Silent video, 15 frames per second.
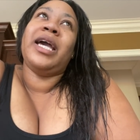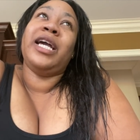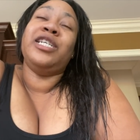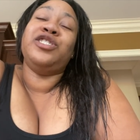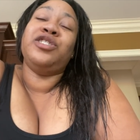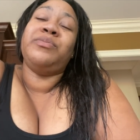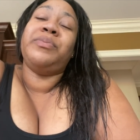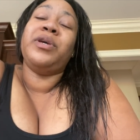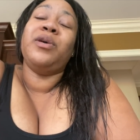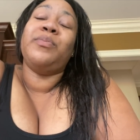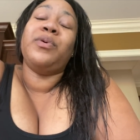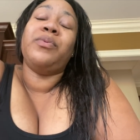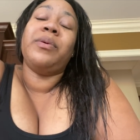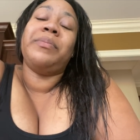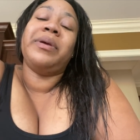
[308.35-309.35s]
Asian
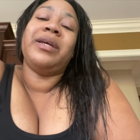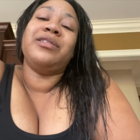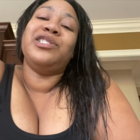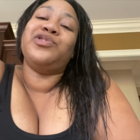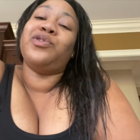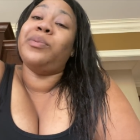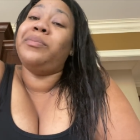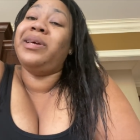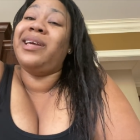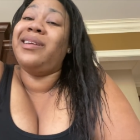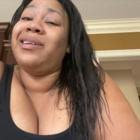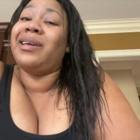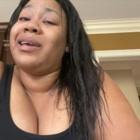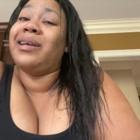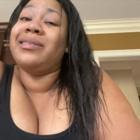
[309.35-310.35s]
people were being
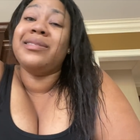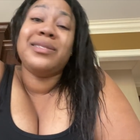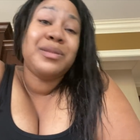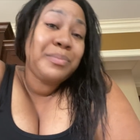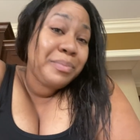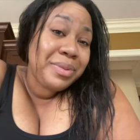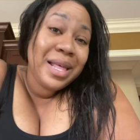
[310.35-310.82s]
discriminated against,